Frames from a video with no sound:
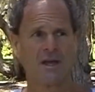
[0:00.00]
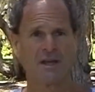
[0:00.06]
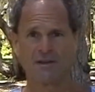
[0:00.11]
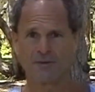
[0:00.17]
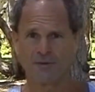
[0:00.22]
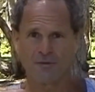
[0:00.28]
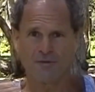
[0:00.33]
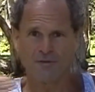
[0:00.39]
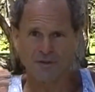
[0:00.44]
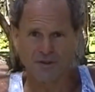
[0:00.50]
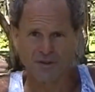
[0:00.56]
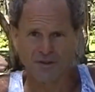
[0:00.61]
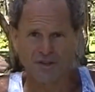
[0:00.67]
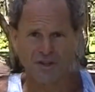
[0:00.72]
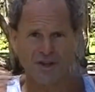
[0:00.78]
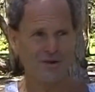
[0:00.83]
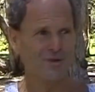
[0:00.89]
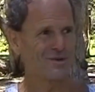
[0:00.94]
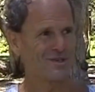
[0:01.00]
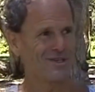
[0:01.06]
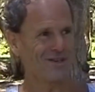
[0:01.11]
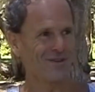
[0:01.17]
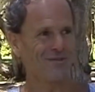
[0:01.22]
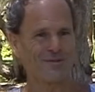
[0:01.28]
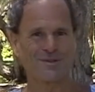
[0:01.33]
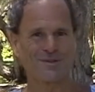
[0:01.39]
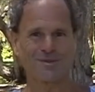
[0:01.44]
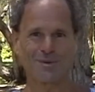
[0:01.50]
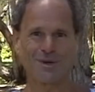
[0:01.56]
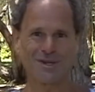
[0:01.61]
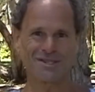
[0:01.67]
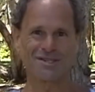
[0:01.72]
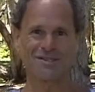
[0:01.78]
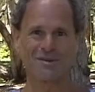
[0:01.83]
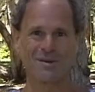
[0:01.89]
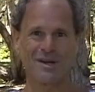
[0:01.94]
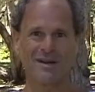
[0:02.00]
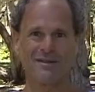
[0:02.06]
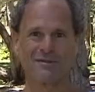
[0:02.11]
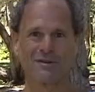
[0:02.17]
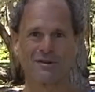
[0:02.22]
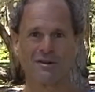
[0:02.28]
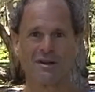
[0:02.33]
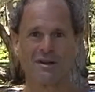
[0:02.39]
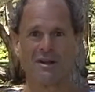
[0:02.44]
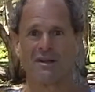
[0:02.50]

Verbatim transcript: If you feel no difference whatsoever,